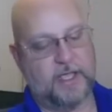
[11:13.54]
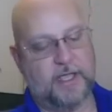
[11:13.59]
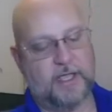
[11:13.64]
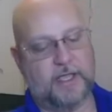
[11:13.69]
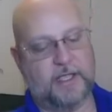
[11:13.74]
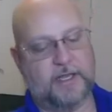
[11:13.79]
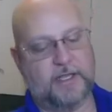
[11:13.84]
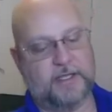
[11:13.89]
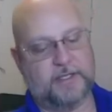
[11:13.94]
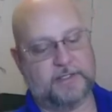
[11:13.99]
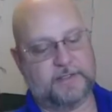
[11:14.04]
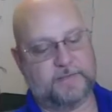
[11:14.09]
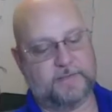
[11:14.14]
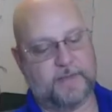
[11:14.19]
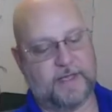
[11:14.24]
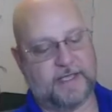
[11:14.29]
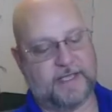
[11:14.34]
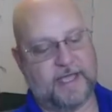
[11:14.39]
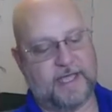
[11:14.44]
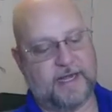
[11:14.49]
it is,
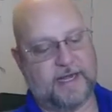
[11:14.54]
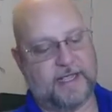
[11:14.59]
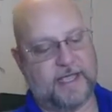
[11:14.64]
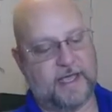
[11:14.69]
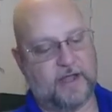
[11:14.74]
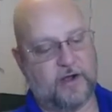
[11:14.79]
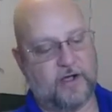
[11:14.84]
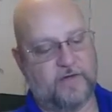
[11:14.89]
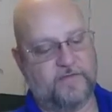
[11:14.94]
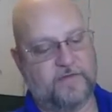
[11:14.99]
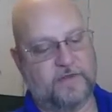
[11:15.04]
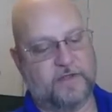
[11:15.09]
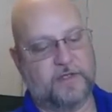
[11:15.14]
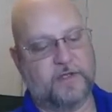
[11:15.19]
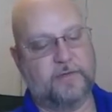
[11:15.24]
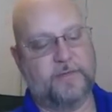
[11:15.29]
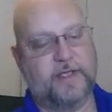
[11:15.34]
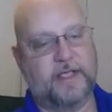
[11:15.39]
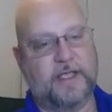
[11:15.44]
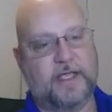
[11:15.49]
I kind of got off a
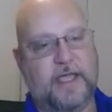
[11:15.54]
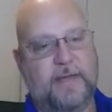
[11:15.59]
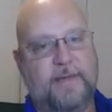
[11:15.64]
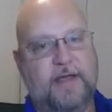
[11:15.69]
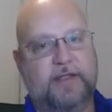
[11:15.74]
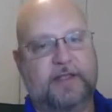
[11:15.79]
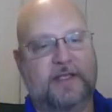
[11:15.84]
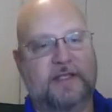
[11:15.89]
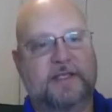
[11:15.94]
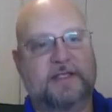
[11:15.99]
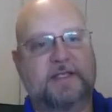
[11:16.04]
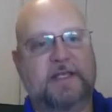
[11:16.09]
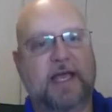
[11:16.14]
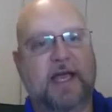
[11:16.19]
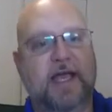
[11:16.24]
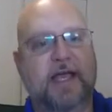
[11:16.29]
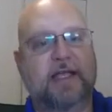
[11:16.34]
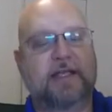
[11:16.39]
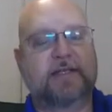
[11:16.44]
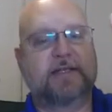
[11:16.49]
little bit and came out the
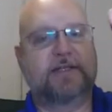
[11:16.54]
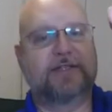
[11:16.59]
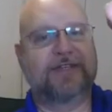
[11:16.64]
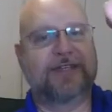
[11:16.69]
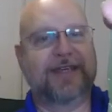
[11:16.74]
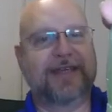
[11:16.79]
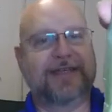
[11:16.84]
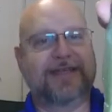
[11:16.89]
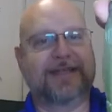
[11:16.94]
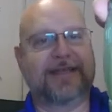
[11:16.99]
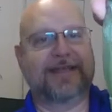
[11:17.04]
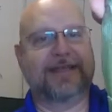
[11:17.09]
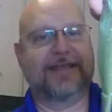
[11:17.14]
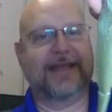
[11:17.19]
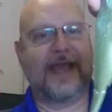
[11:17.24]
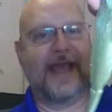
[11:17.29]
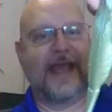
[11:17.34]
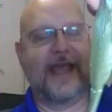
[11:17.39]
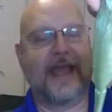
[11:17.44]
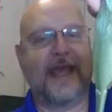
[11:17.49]
side just a
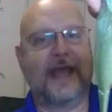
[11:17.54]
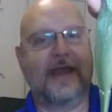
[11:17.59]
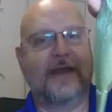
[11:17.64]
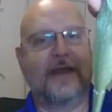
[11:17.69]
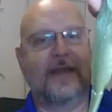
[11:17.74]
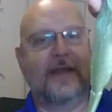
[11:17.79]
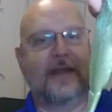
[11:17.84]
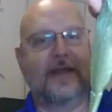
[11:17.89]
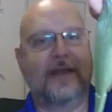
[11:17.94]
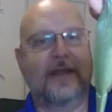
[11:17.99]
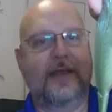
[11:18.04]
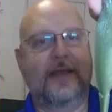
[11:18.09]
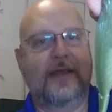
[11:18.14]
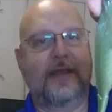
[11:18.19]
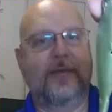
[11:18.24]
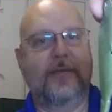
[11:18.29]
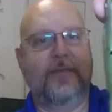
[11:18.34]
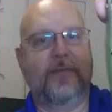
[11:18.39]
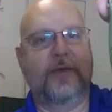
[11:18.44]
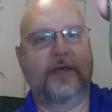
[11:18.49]
tad,
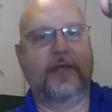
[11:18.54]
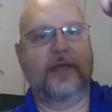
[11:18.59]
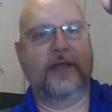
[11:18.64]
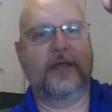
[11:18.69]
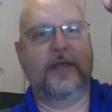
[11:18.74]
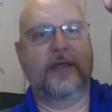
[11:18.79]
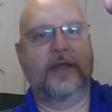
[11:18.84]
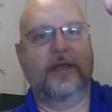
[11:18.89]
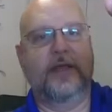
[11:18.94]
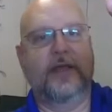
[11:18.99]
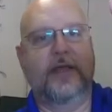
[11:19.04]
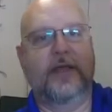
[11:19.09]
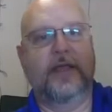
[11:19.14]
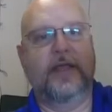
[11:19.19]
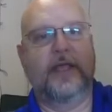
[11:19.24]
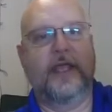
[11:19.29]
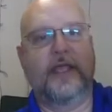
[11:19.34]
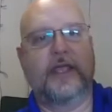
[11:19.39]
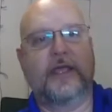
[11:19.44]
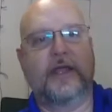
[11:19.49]
but
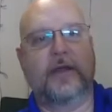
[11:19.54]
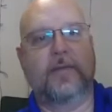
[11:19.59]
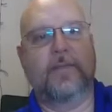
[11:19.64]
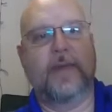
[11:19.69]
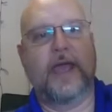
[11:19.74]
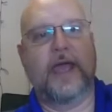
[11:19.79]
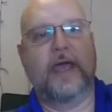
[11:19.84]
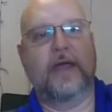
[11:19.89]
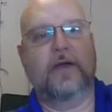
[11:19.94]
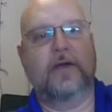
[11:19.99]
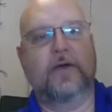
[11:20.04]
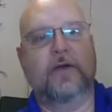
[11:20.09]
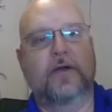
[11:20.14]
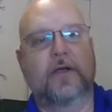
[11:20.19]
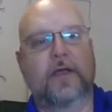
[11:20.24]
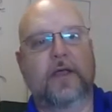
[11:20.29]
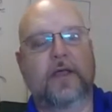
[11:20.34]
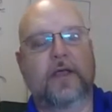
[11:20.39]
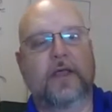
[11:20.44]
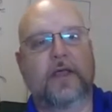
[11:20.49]
ain't going to matter.
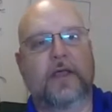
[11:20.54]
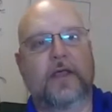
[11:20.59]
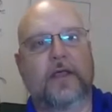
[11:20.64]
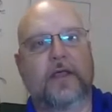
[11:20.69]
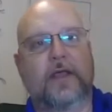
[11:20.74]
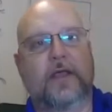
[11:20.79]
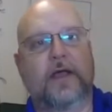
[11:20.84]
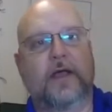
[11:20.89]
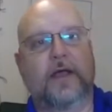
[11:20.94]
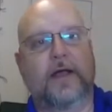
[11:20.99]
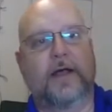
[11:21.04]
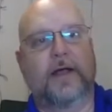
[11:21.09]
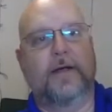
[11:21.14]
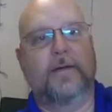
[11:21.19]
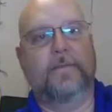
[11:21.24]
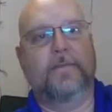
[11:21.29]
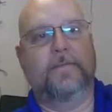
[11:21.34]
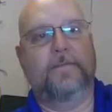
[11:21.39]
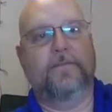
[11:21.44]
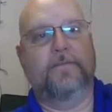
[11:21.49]

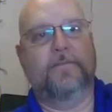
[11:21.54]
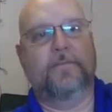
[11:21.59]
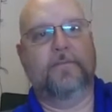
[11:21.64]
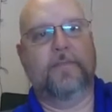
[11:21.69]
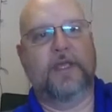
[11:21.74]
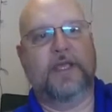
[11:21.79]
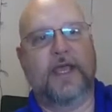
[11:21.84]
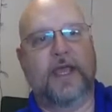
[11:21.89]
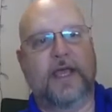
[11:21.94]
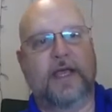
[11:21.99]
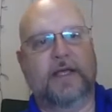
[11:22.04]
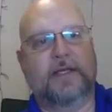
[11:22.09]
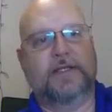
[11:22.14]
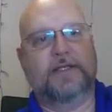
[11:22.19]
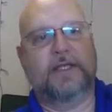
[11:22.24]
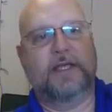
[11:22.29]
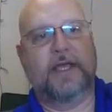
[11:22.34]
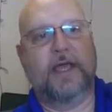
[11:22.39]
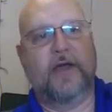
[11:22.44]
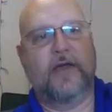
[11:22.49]
But yeah,
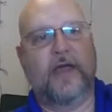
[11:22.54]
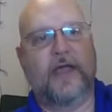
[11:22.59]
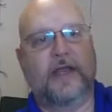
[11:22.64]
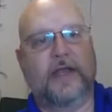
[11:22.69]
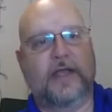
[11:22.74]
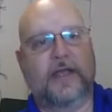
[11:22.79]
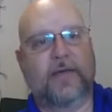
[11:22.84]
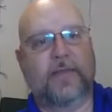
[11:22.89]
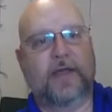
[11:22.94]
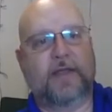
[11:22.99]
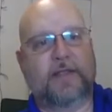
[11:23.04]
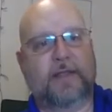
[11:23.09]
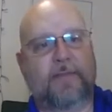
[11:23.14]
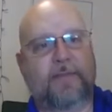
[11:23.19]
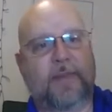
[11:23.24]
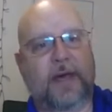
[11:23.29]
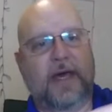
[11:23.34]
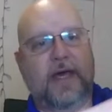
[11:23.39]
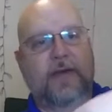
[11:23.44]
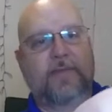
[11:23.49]
see how I had to come out the
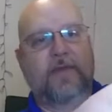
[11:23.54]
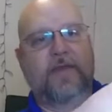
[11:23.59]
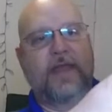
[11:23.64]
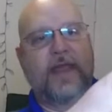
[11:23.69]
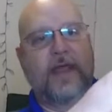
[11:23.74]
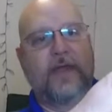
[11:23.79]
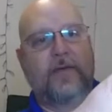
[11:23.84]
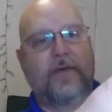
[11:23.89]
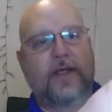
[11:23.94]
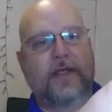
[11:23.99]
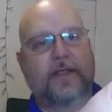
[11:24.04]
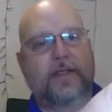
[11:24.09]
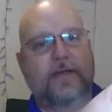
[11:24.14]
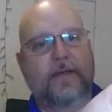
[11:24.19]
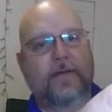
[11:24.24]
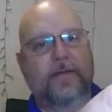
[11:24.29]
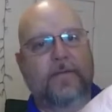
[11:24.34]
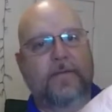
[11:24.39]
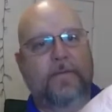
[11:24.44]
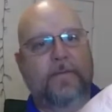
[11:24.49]
bottom of that right
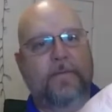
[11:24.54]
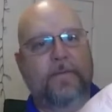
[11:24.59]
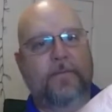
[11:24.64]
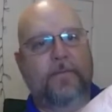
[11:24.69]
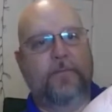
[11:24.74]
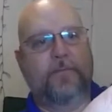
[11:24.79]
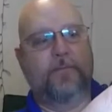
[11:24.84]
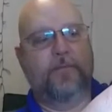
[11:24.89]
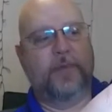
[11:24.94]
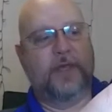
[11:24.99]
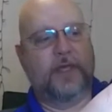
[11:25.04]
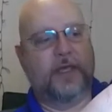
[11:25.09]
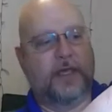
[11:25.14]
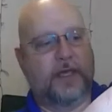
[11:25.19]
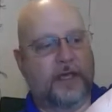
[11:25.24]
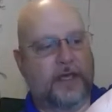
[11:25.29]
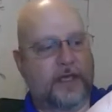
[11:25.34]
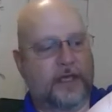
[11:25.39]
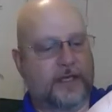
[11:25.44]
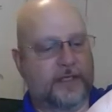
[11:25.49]
there?
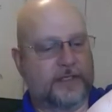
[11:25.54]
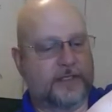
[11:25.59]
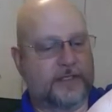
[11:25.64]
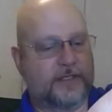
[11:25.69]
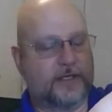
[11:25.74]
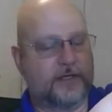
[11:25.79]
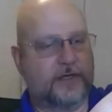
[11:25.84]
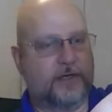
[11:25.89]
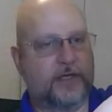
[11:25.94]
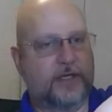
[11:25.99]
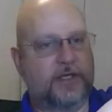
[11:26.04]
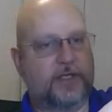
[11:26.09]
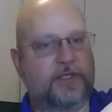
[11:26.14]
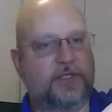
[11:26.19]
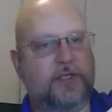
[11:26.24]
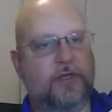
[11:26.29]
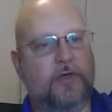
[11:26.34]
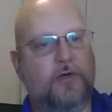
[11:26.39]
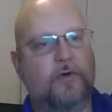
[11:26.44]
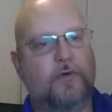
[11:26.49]
Because there is
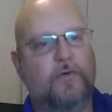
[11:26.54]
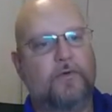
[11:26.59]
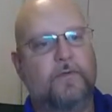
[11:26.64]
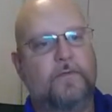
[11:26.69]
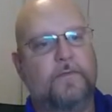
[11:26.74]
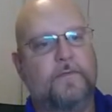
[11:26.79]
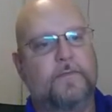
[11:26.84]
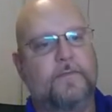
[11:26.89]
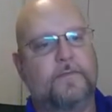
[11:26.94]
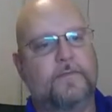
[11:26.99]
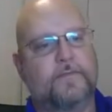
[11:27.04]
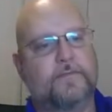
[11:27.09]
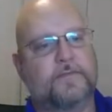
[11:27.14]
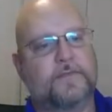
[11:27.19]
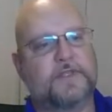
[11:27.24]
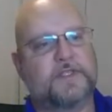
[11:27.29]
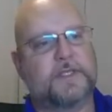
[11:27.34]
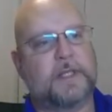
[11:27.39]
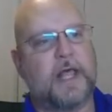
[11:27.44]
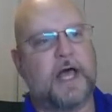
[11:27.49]
no
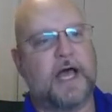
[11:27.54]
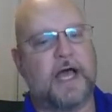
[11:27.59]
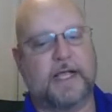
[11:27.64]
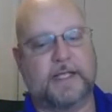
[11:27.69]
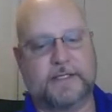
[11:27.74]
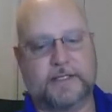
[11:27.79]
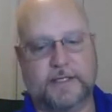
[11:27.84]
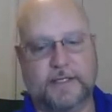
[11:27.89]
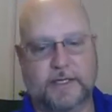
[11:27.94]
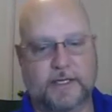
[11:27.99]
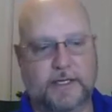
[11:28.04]
slot.